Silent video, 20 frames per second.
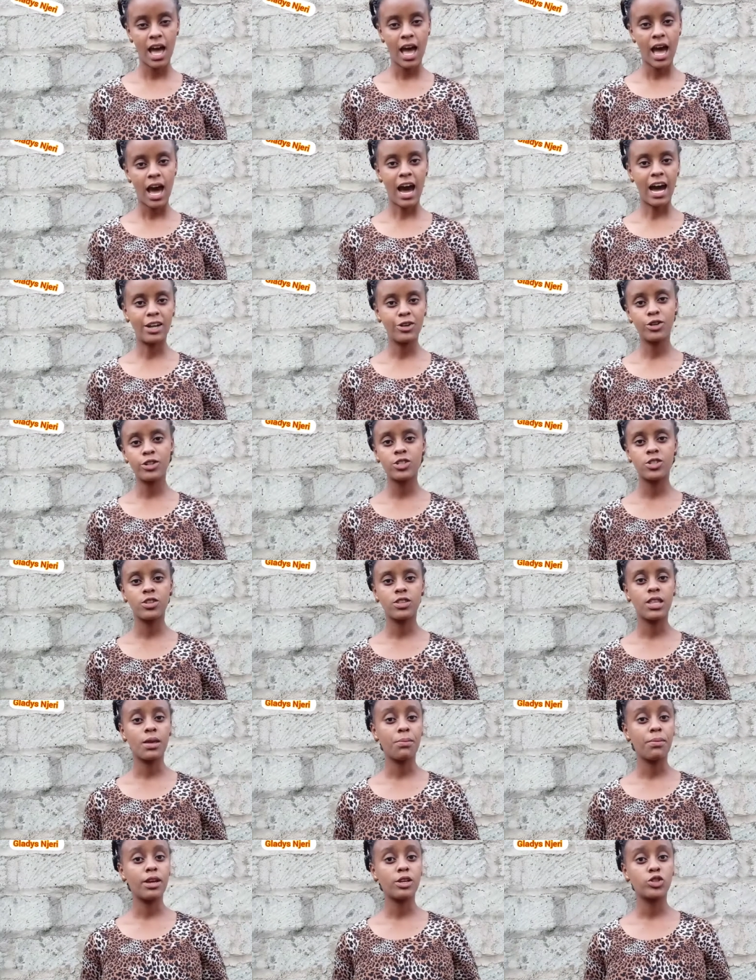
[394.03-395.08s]
And also
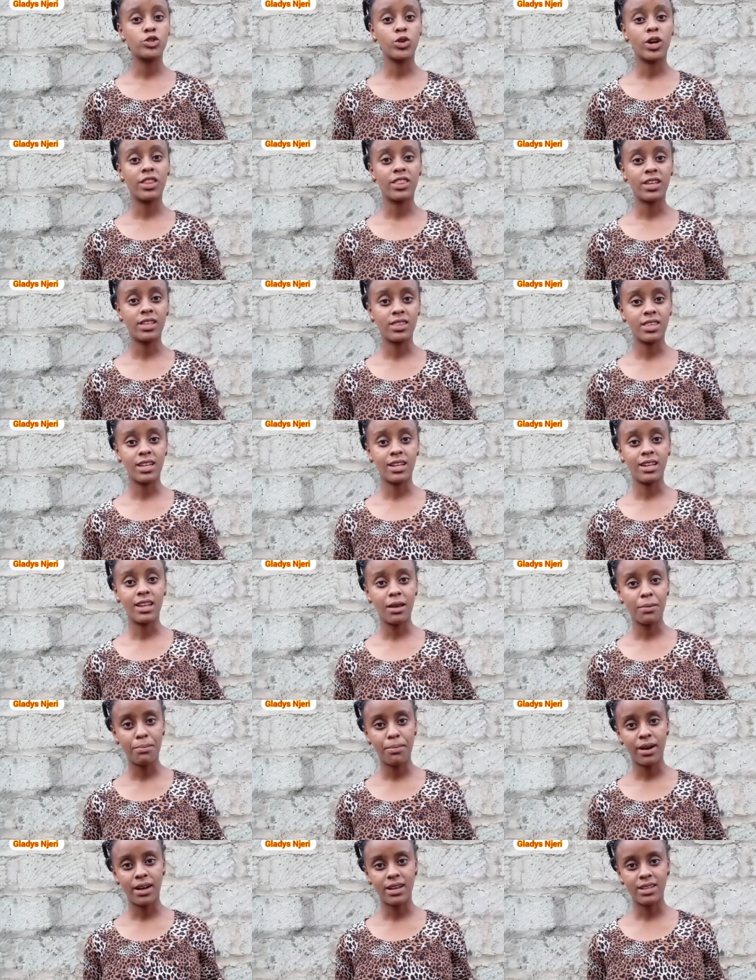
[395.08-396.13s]
they make sure that the
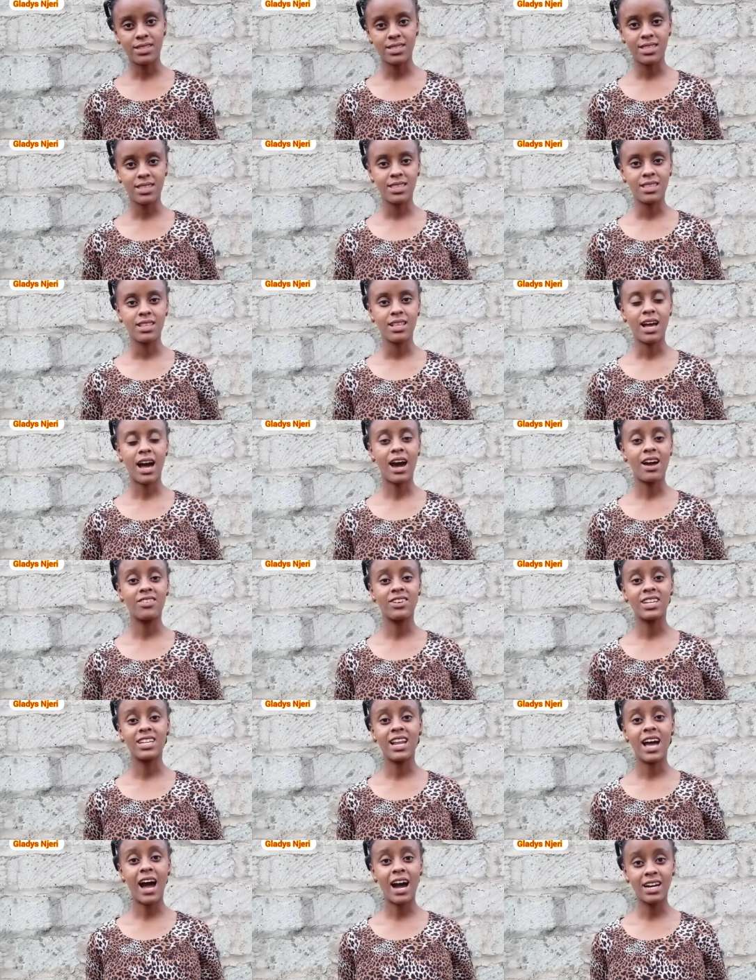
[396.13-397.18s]
neighbors are
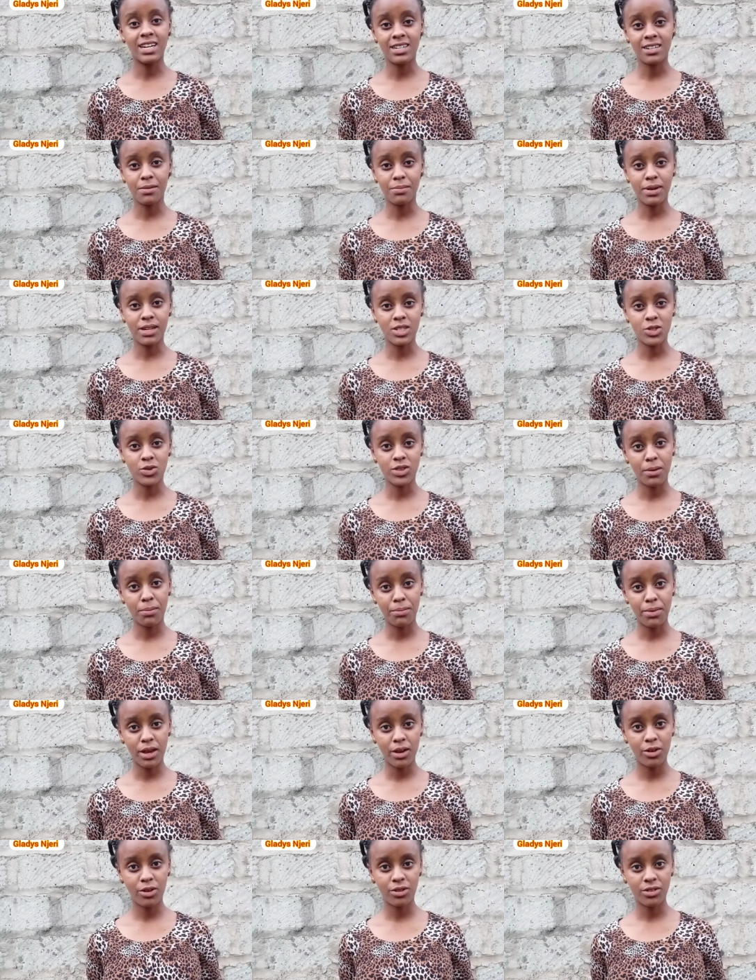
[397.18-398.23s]
in agreement with the
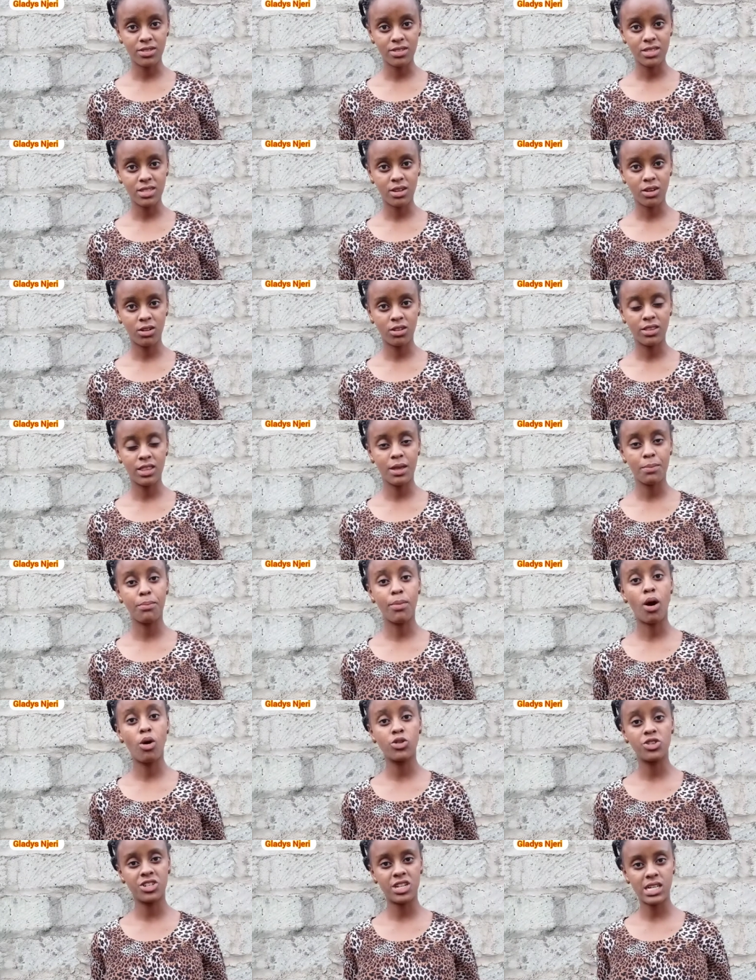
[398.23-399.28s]
beacons or the
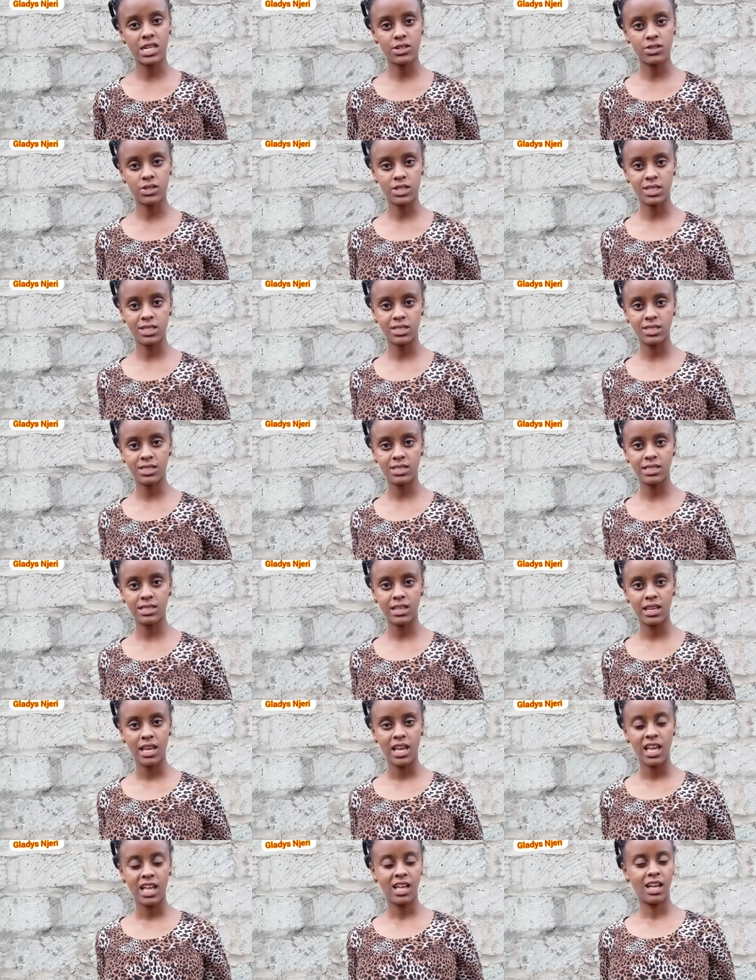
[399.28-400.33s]
boundaries.
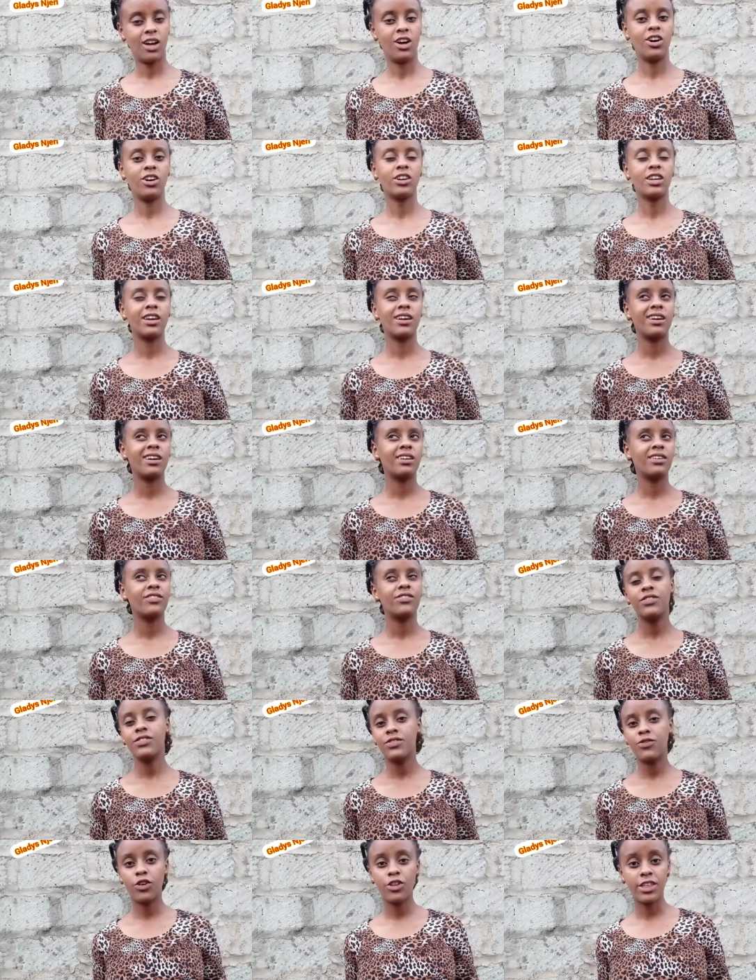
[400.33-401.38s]
Okay,
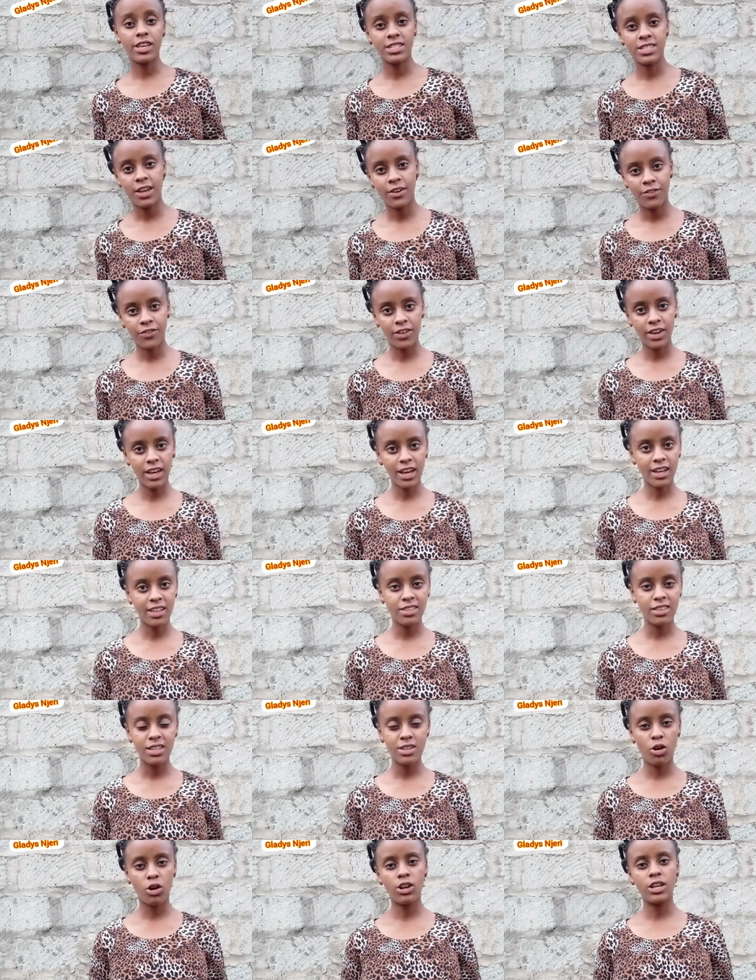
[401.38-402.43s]
for the surveyor,
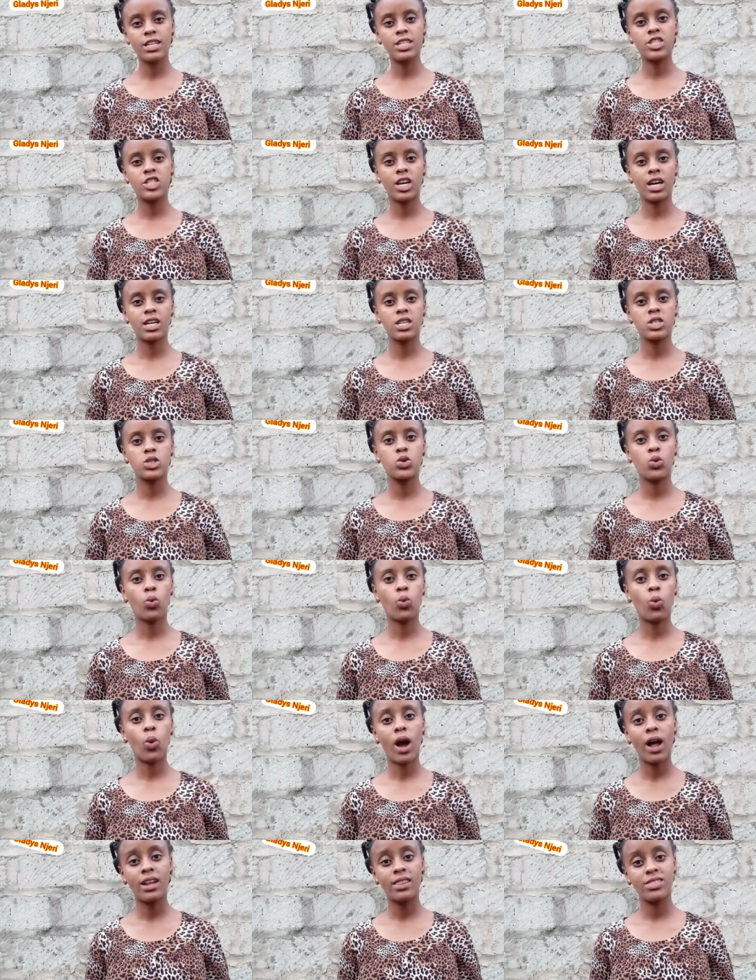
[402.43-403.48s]
they only charge
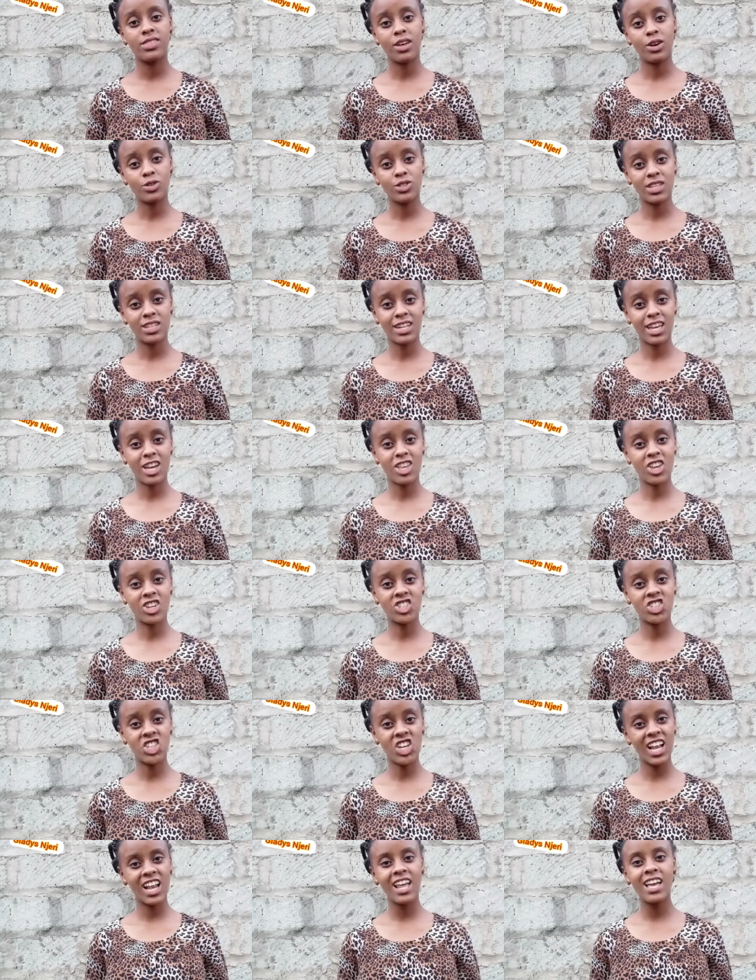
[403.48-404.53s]
1,000 Kenya
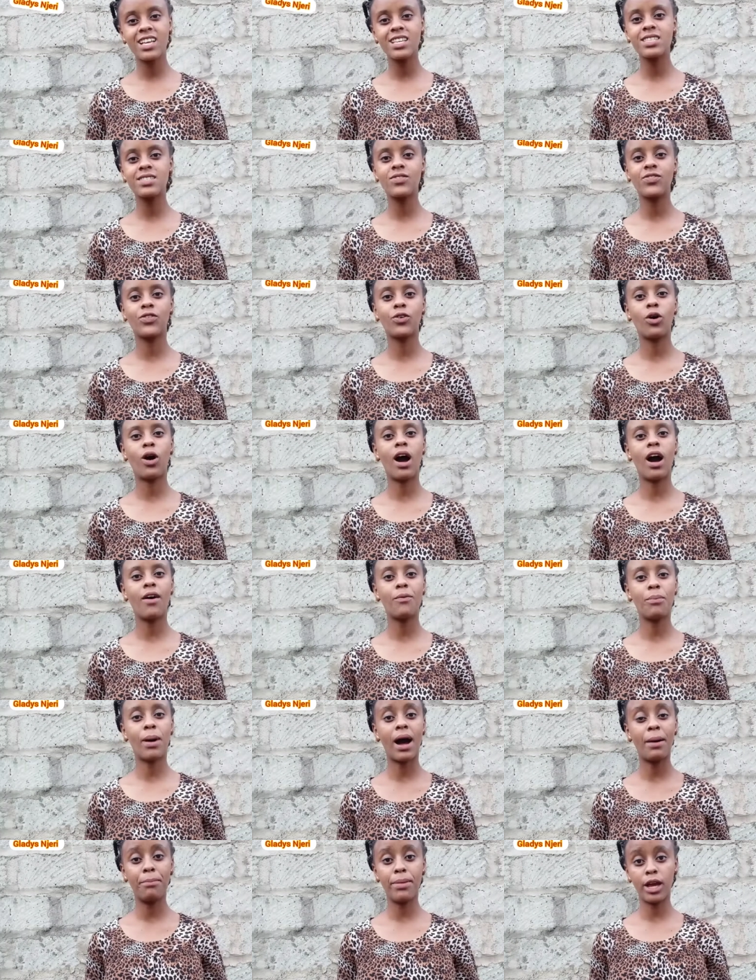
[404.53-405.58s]
shillings
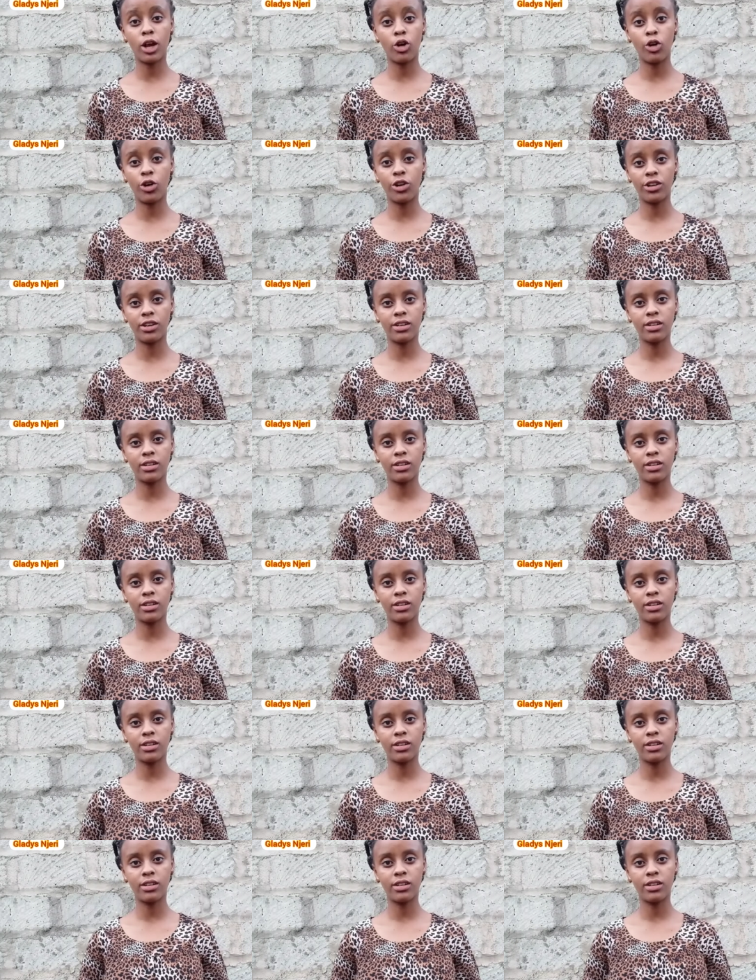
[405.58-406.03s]
per beacon.